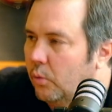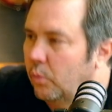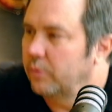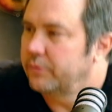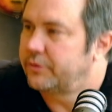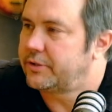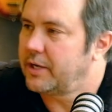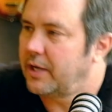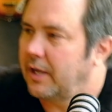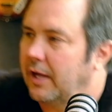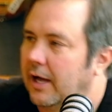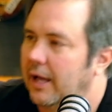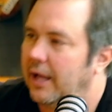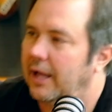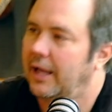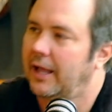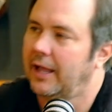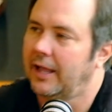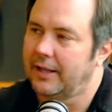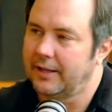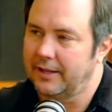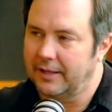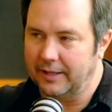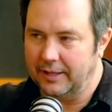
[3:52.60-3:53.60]
Well, it's,
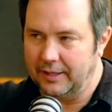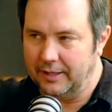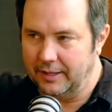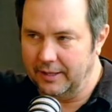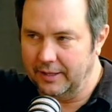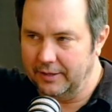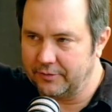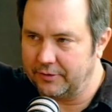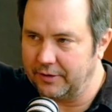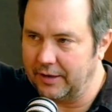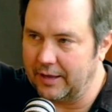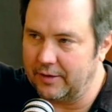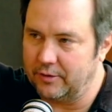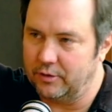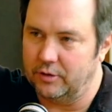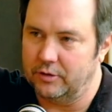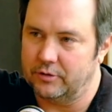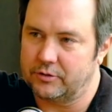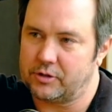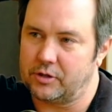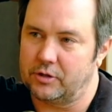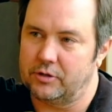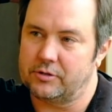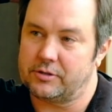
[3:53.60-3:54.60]
uh, it's uh,
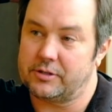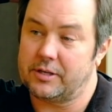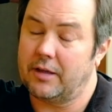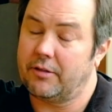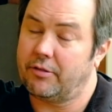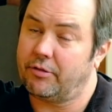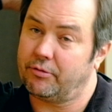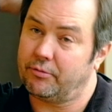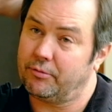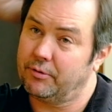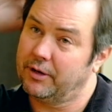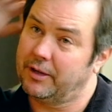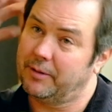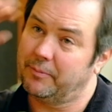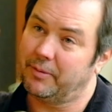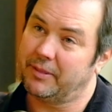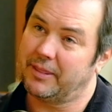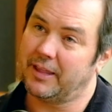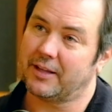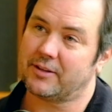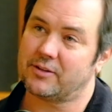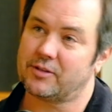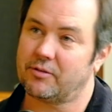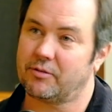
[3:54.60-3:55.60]
so you say three, but
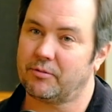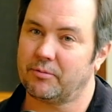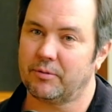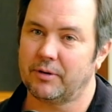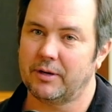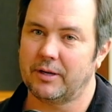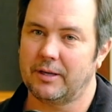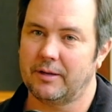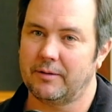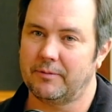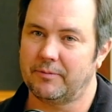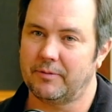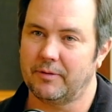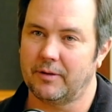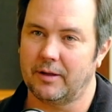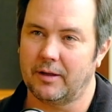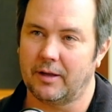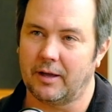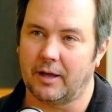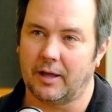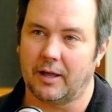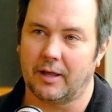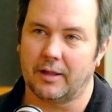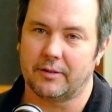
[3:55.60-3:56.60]
that's three.
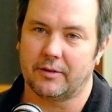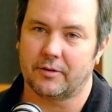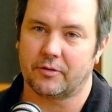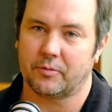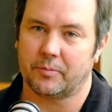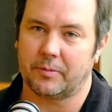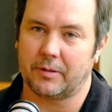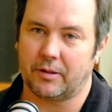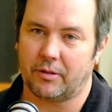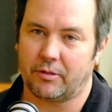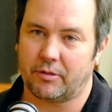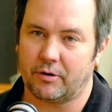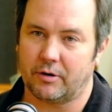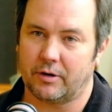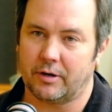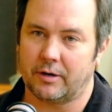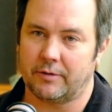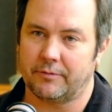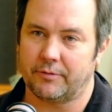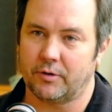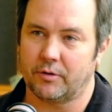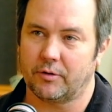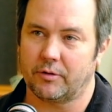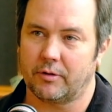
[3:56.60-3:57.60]
Uh, this will be the third
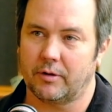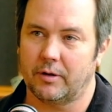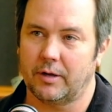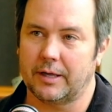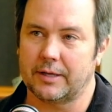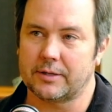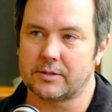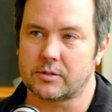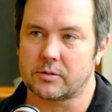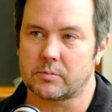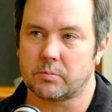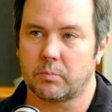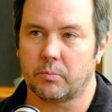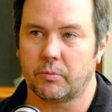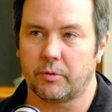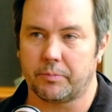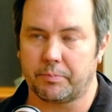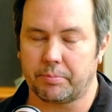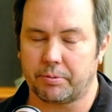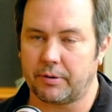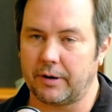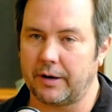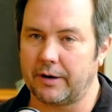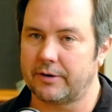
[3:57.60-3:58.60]
interview with, as, with
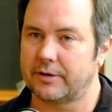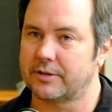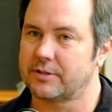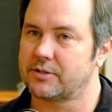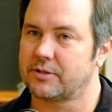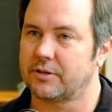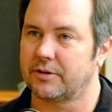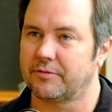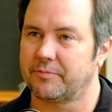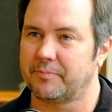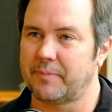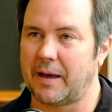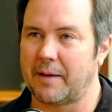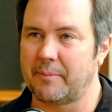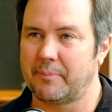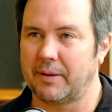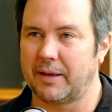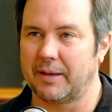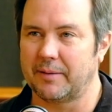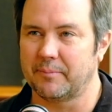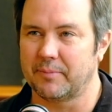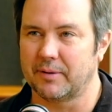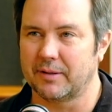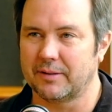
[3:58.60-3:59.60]
Prairie Surf Matt
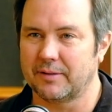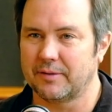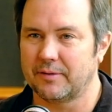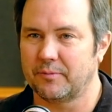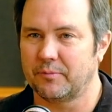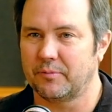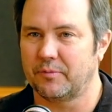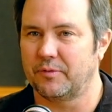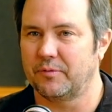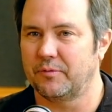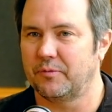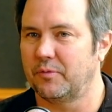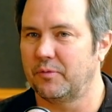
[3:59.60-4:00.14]
Payne. But you're